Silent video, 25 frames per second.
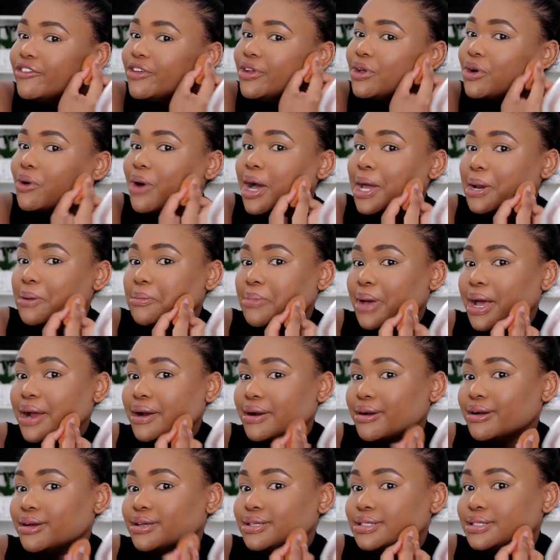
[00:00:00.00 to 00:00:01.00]
feel quite
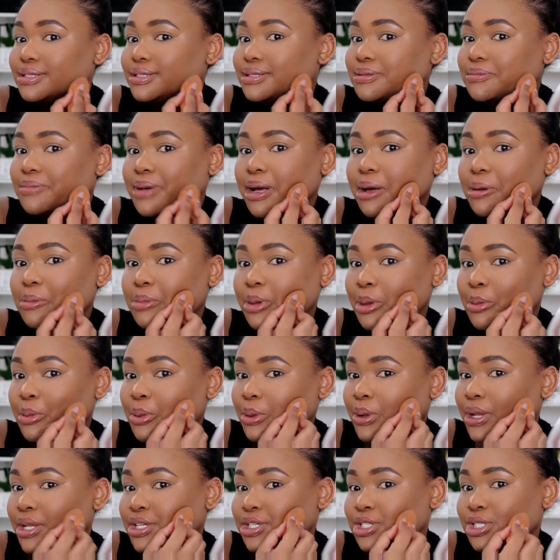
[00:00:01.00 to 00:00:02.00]
embarrassed about
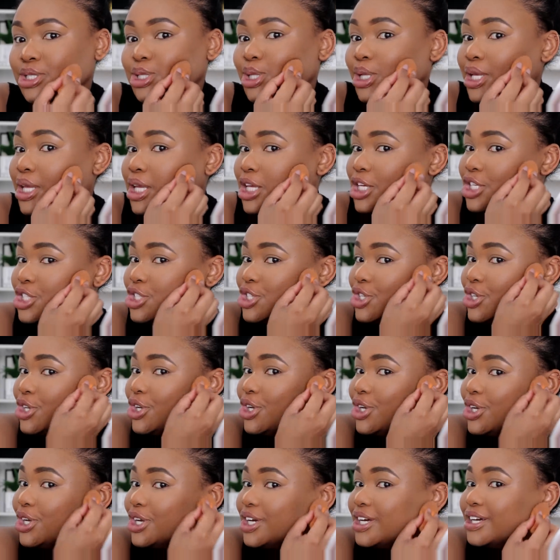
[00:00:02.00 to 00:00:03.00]
people just looking at
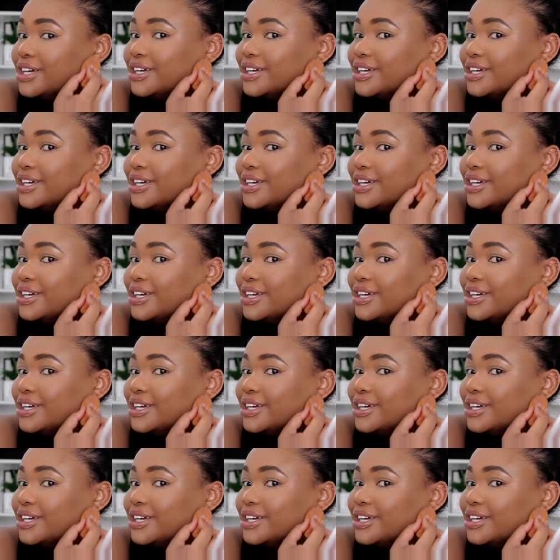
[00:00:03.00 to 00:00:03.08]
you.